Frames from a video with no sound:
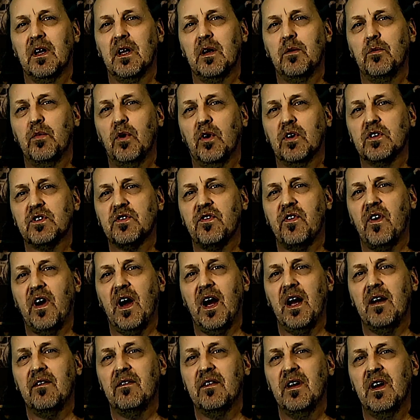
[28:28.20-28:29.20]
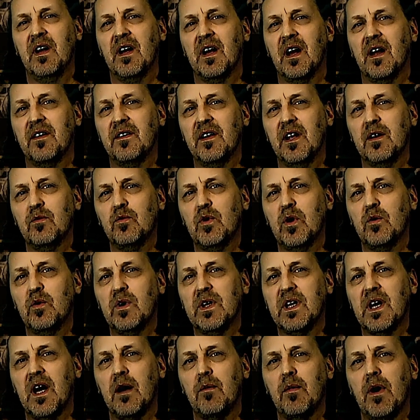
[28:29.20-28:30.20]
in box 5, and then when
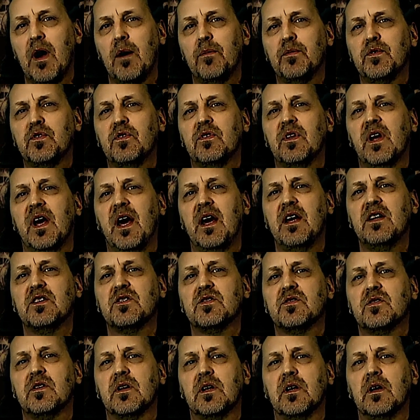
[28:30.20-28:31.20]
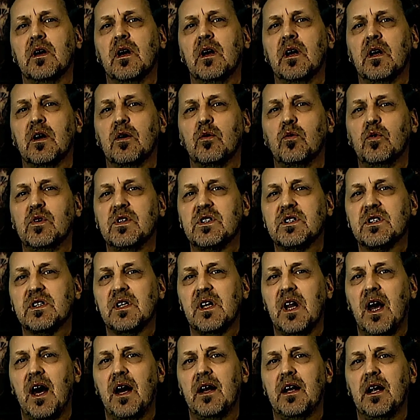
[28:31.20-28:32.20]
we come up to the A string we
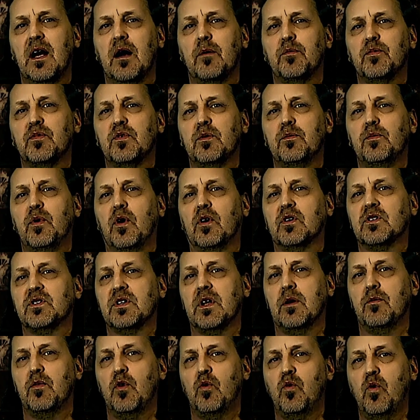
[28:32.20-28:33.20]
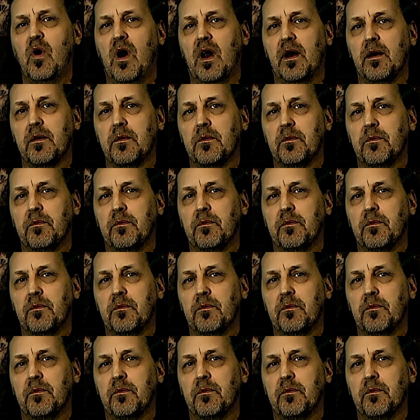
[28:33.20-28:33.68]
slide up to box number 1.